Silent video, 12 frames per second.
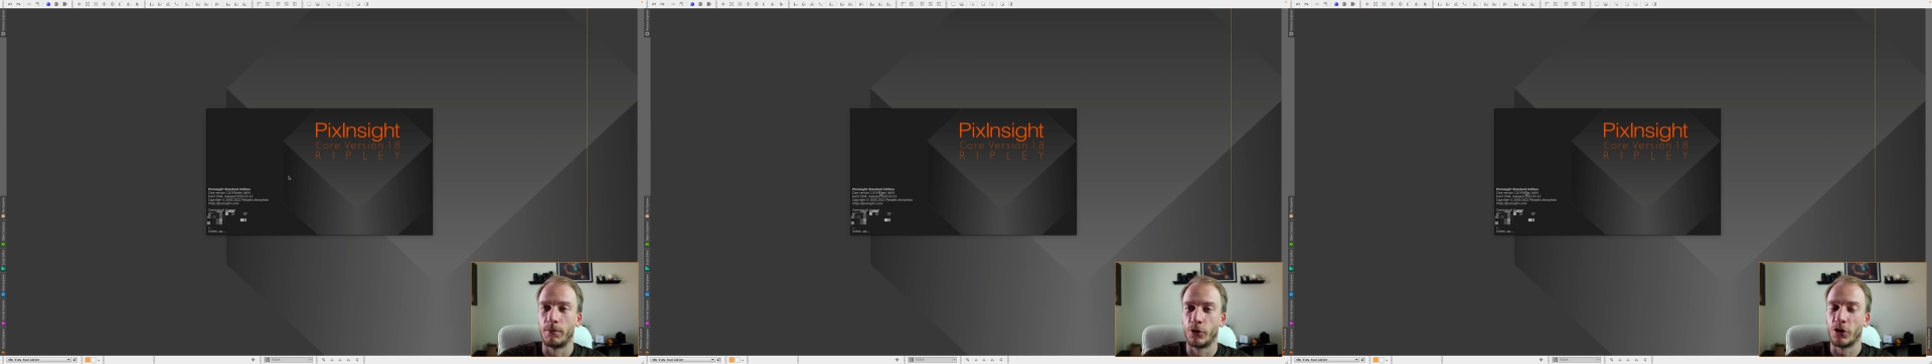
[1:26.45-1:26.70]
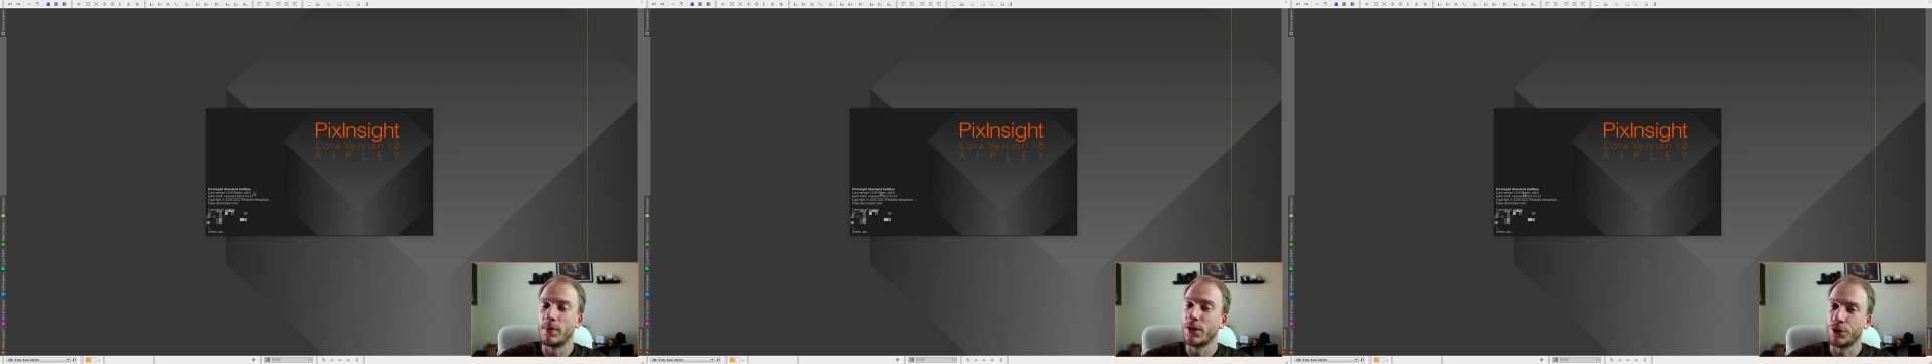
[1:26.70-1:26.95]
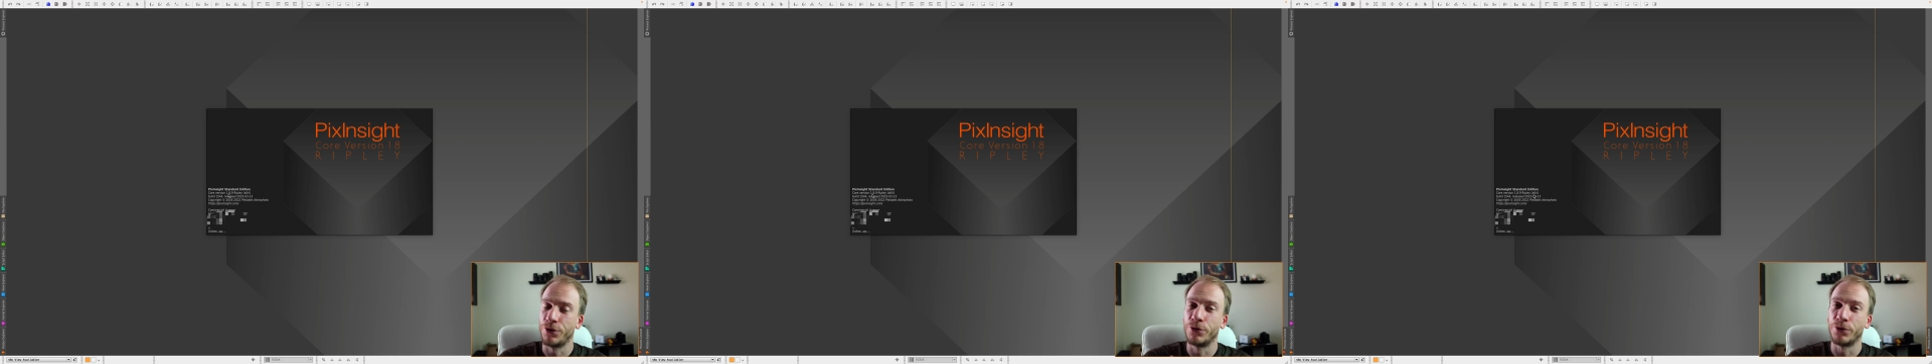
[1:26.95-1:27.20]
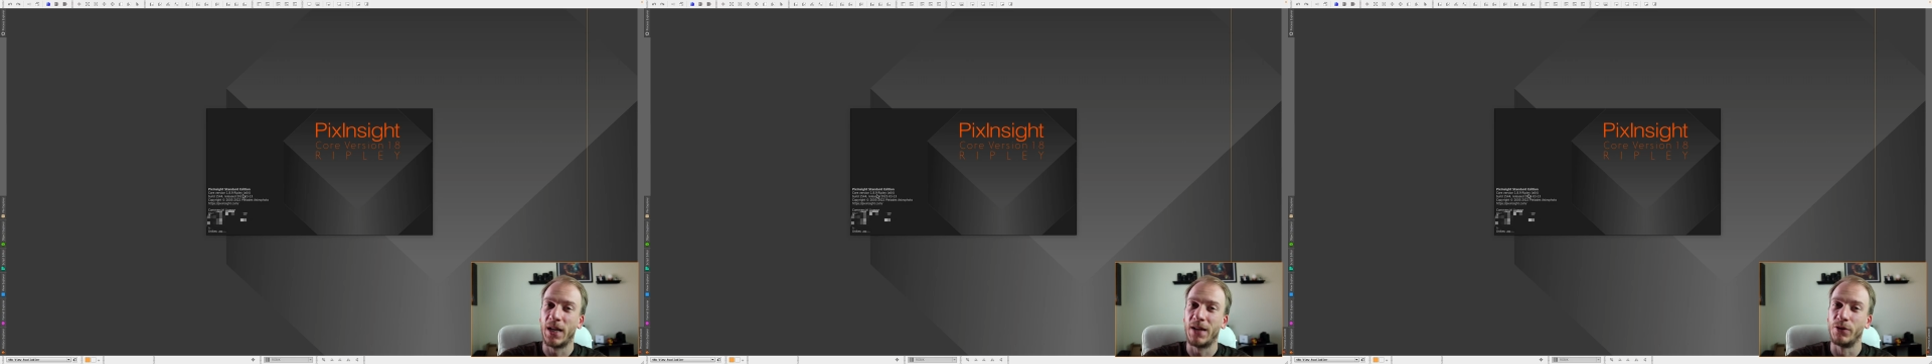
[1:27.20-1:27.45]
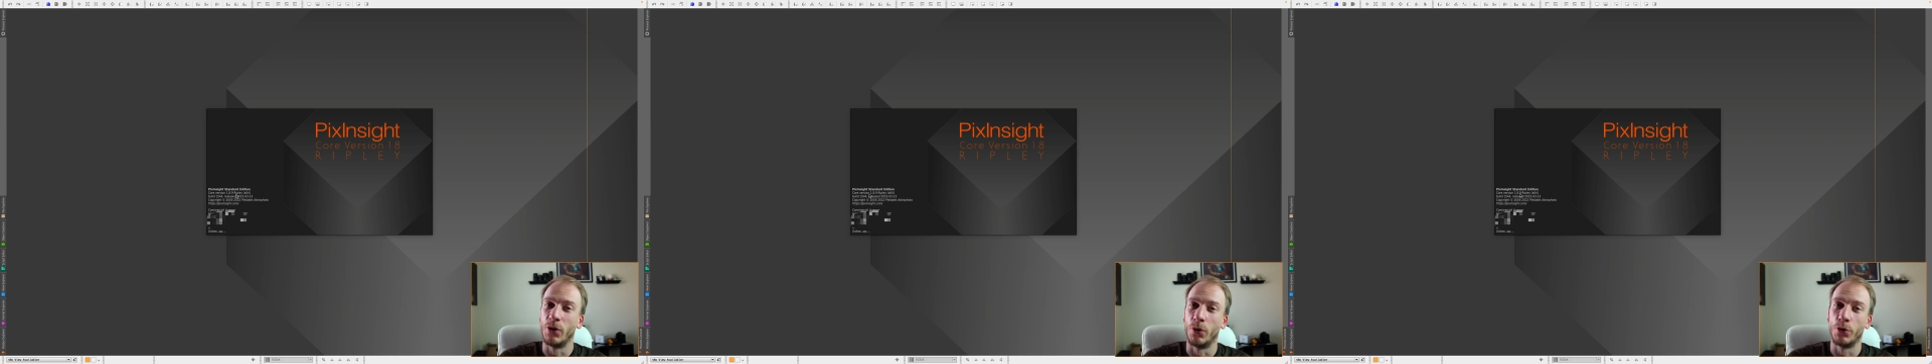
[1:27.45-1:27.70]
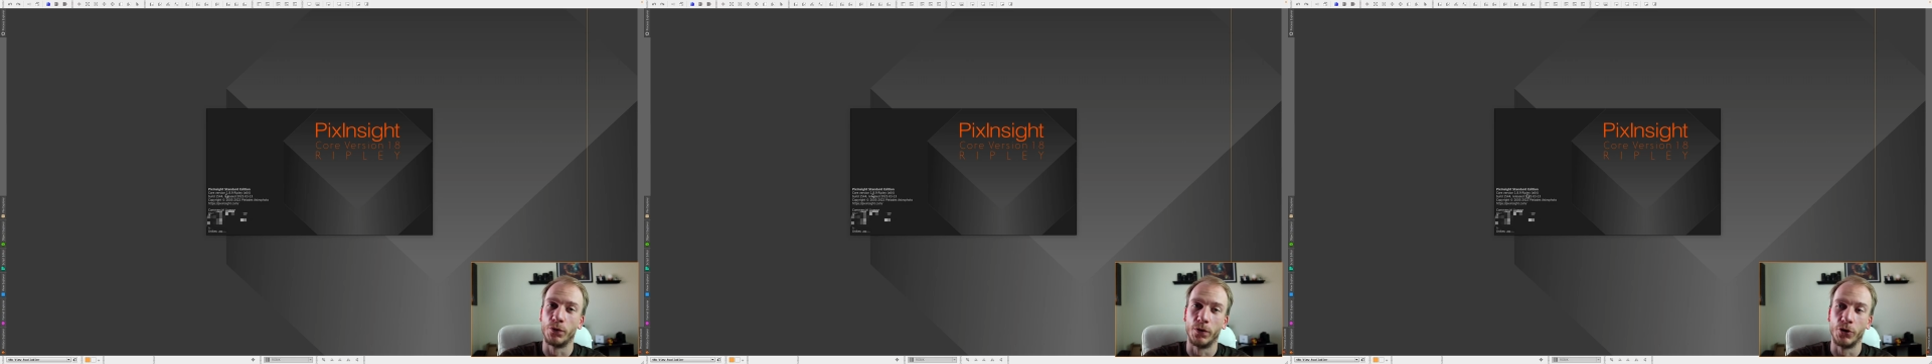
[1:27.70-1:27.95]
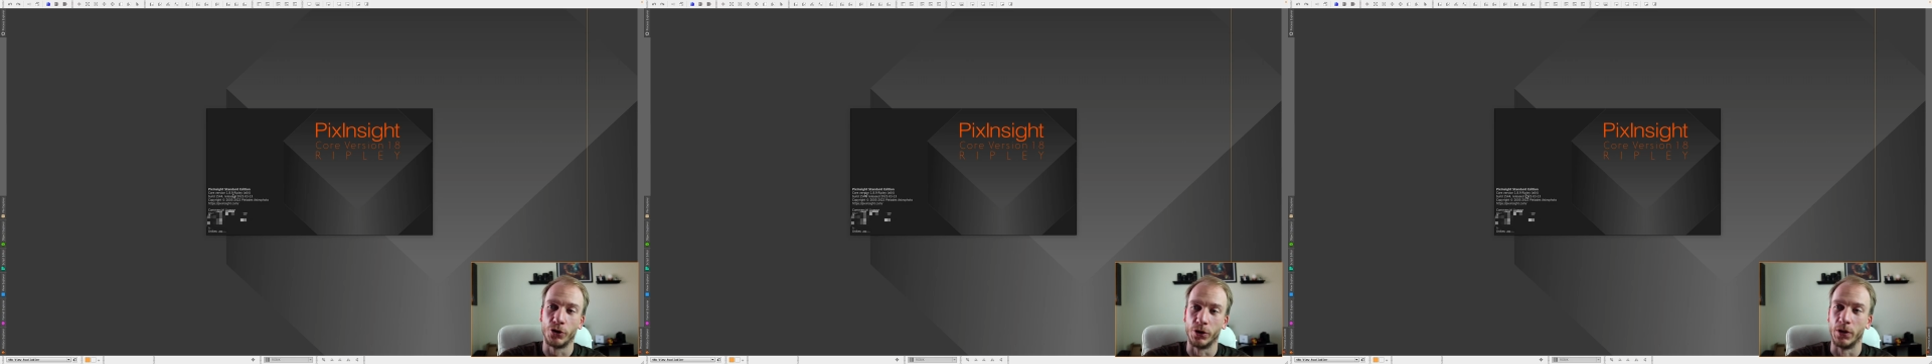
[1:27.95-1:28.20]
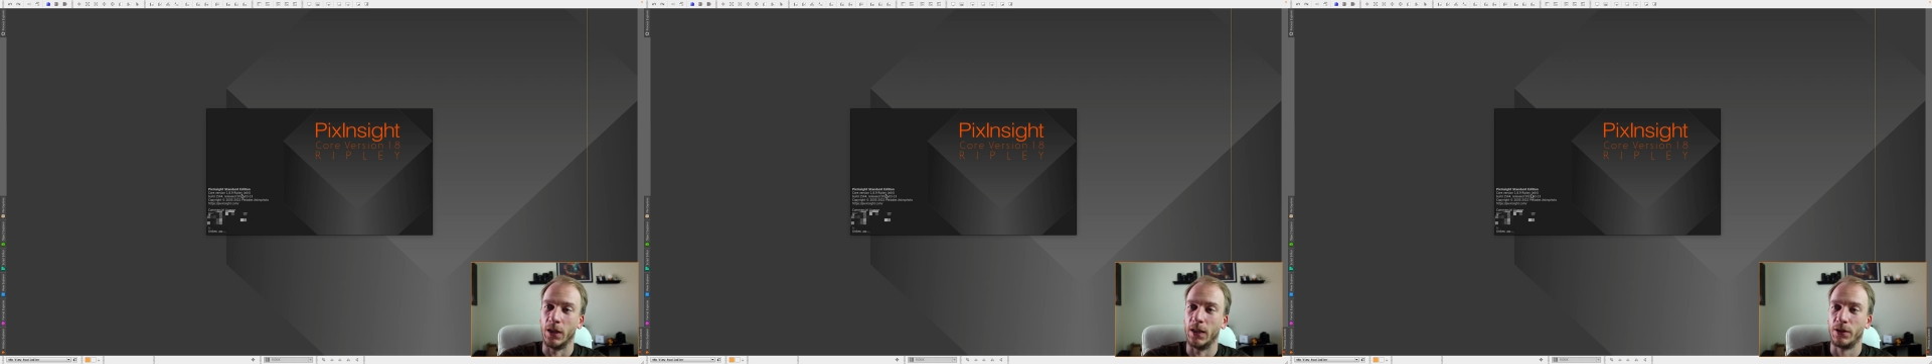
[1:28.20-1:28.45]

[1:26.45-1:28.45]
Just make sure you don't have an old version.